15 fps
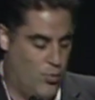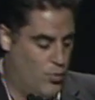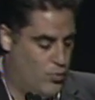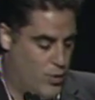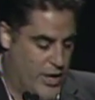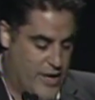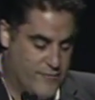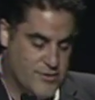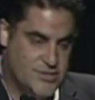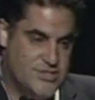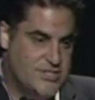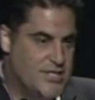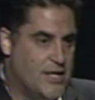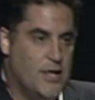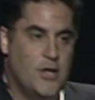whatever
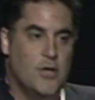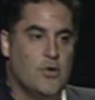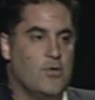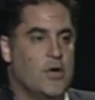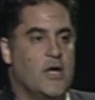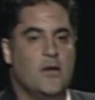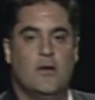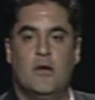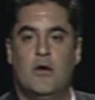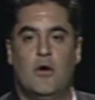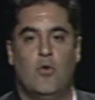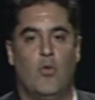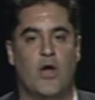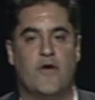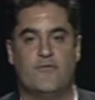city you're in,
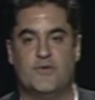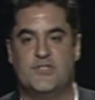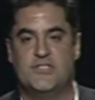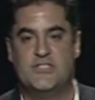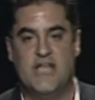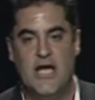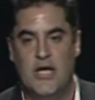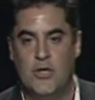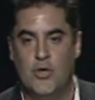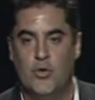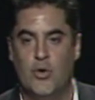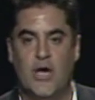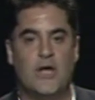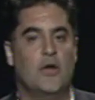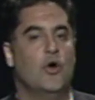whatever state
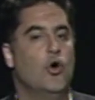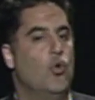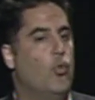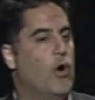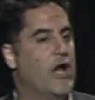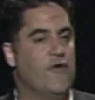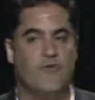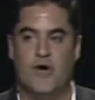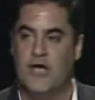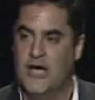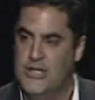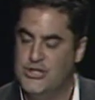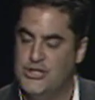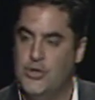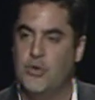you're in, whatever
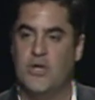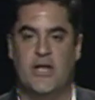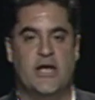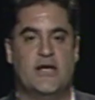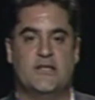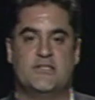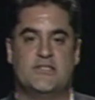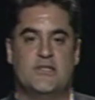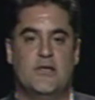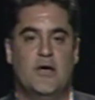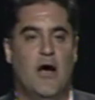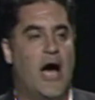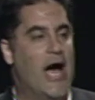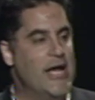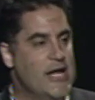issue it is.
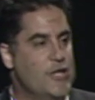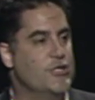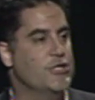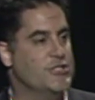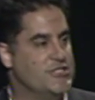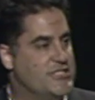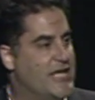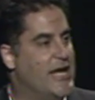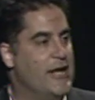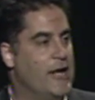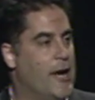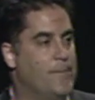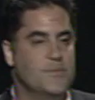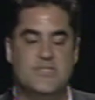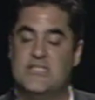I need you to stand
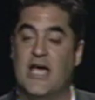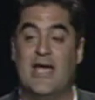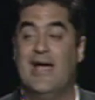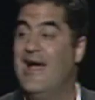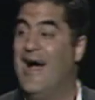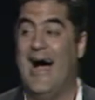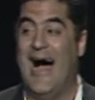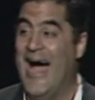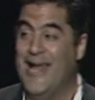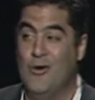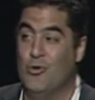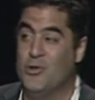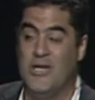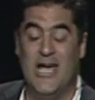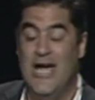up and say, I
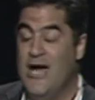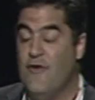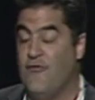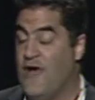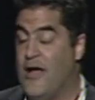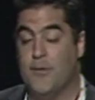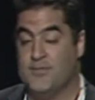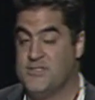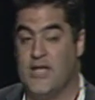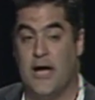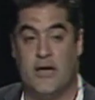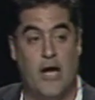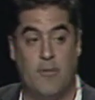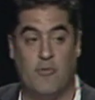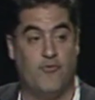don't care if help's
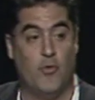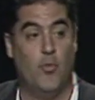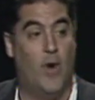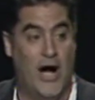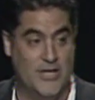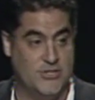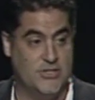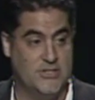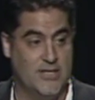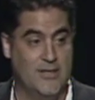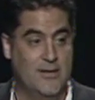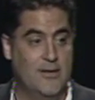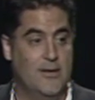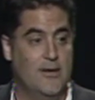not coming from Washington.